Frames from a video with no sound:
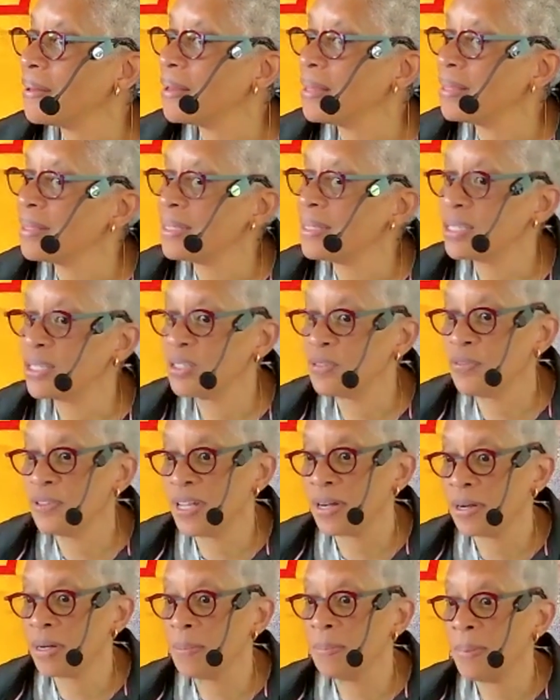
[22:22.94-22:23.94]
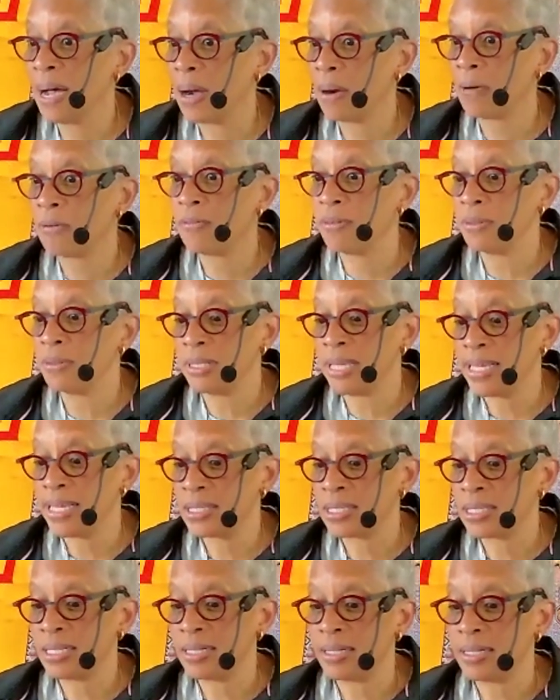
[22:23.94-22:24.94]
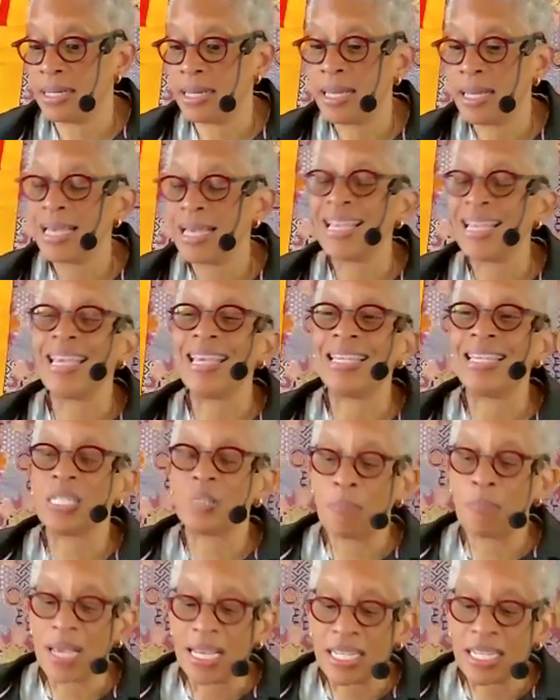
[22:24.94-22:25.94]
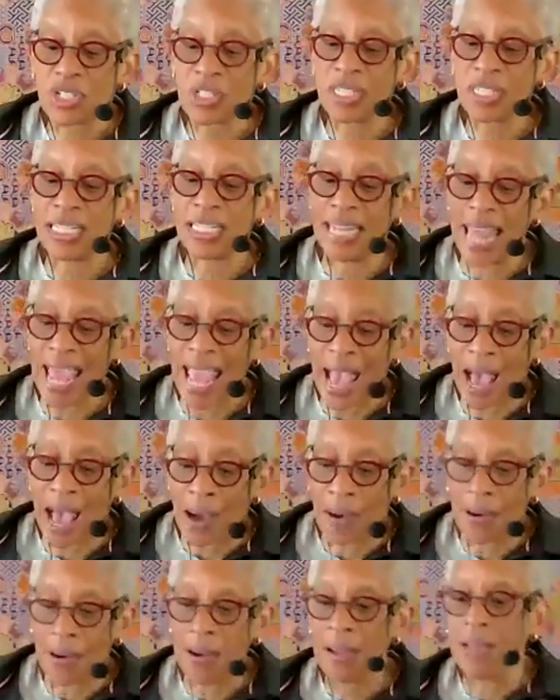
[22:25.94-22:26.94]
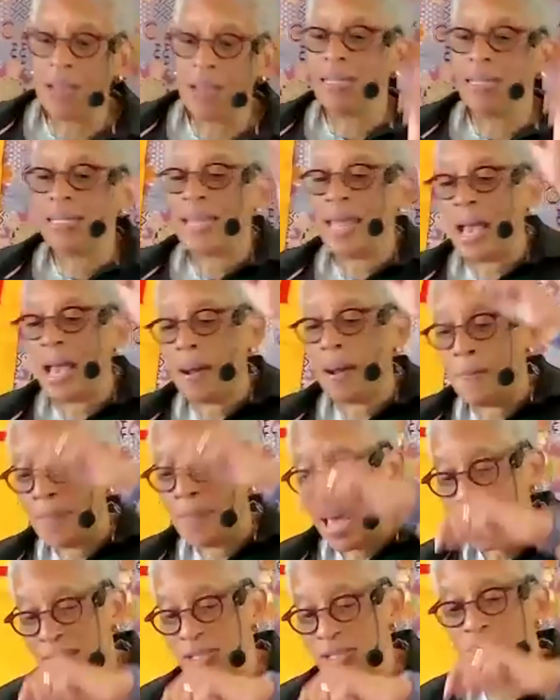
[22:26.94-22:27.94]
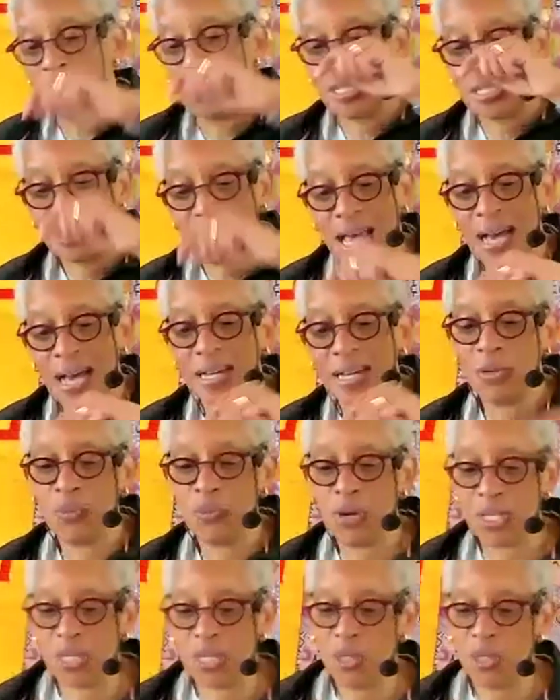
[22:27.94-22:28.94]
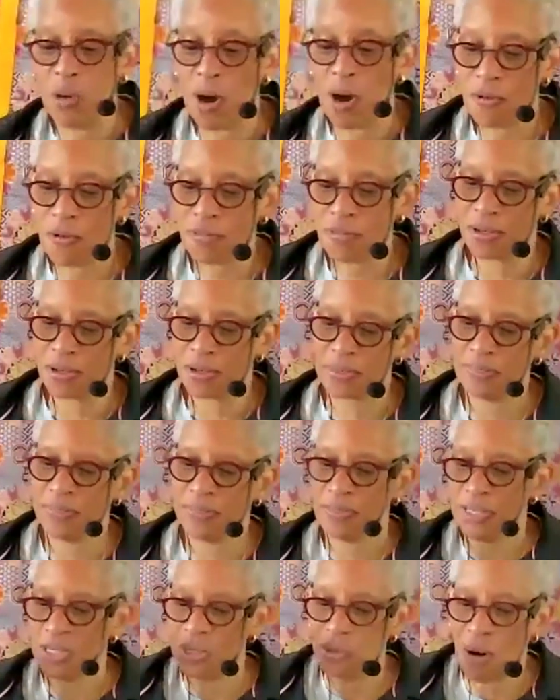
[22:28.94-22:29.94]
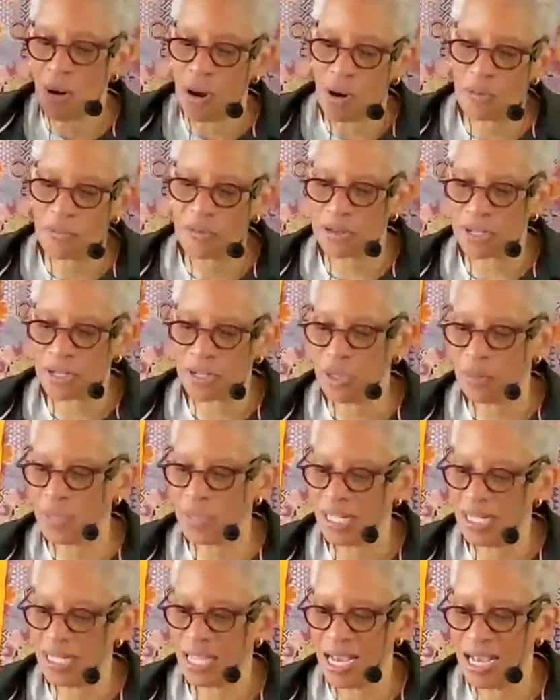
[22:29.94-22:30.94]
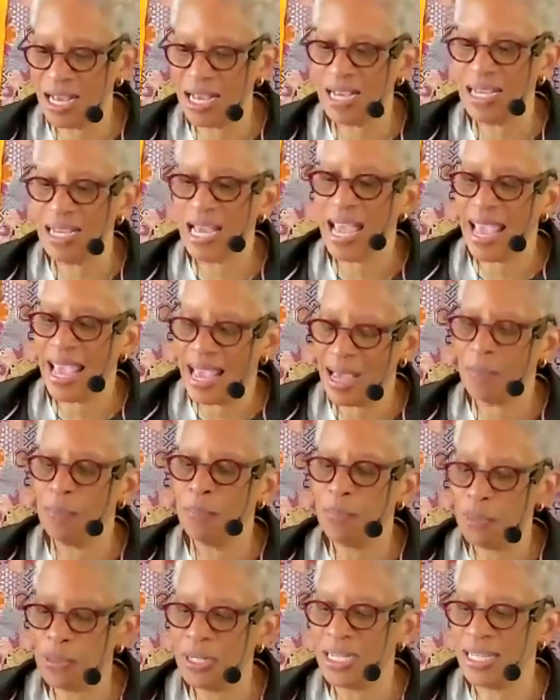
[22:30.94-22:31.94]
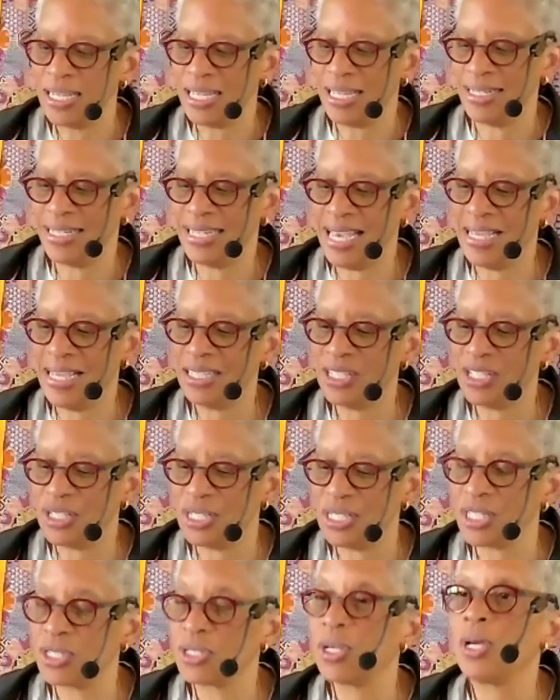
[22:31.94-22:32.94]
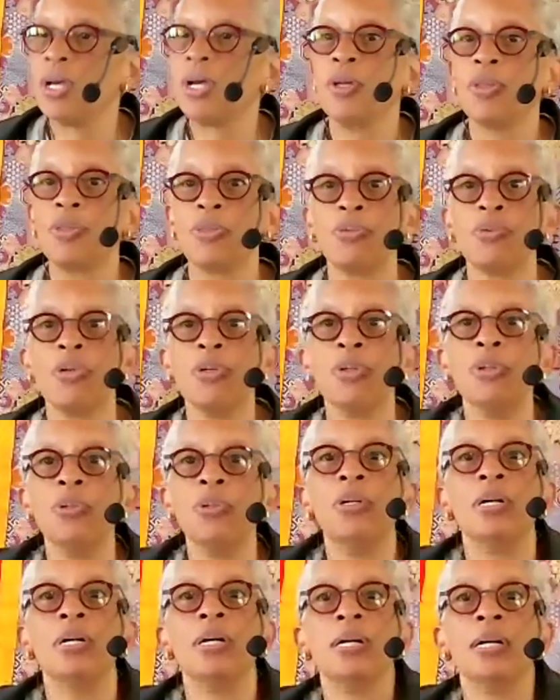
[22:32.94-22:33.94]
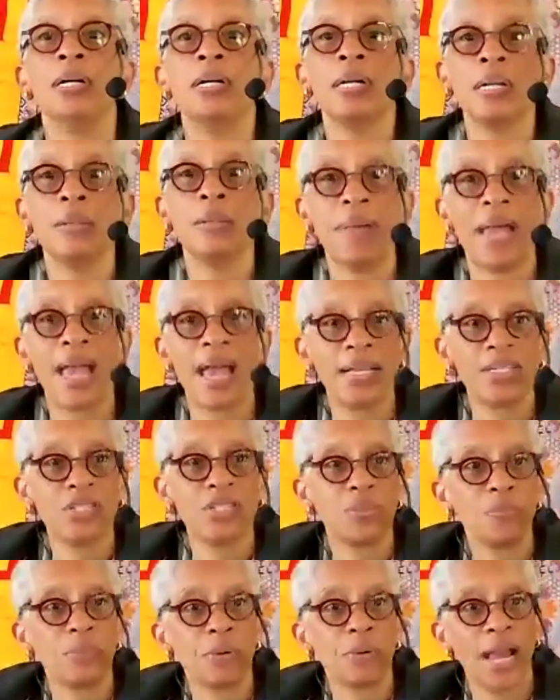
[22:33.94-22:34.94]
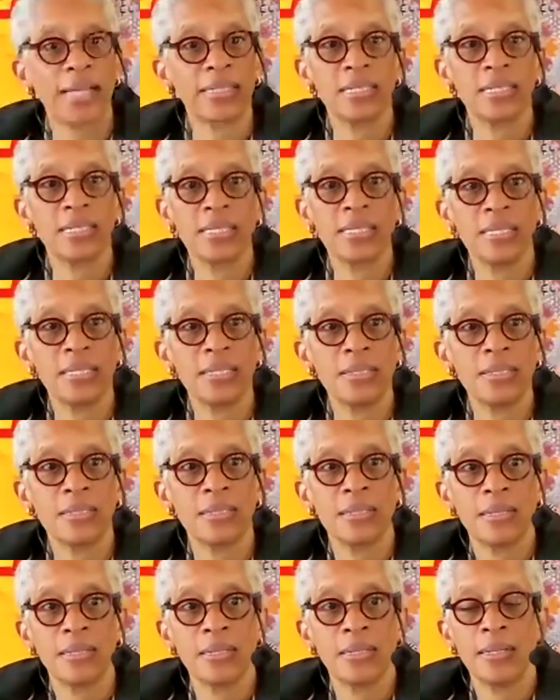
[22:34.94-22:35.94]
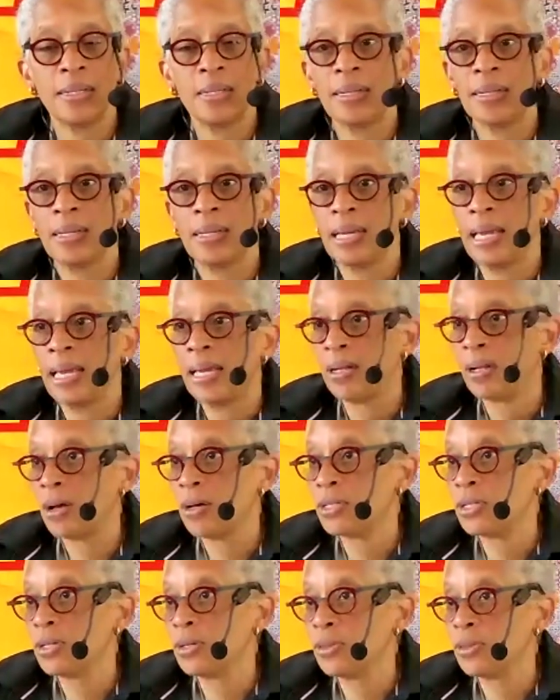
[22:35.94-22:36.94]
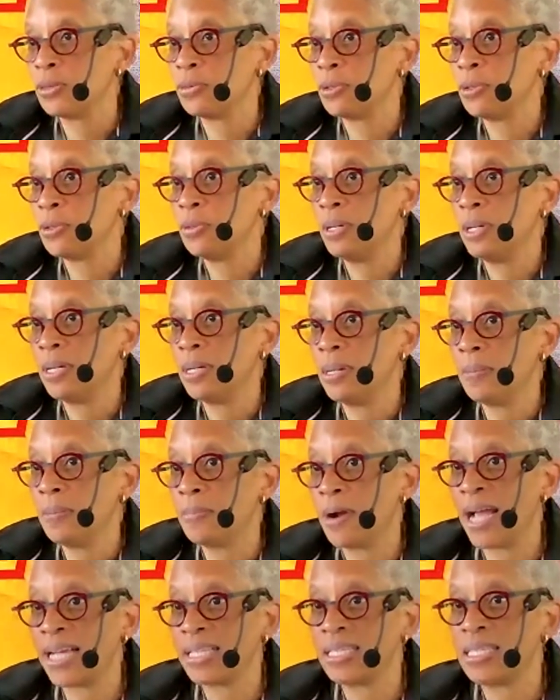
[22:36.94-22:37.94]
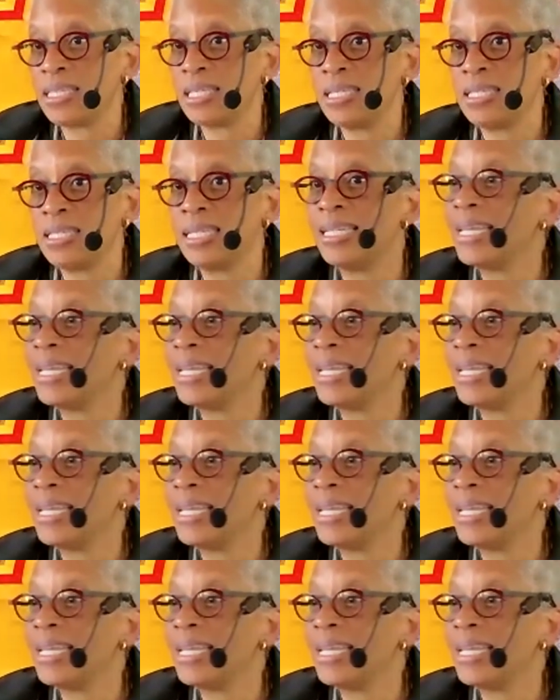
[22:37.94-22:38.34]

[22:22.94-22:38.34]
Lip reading: This is a very powerful lesson, especially now. Now, back to the Sangha and what you offer. You offer human and Buddha intelligence through compassion practices and also through practices in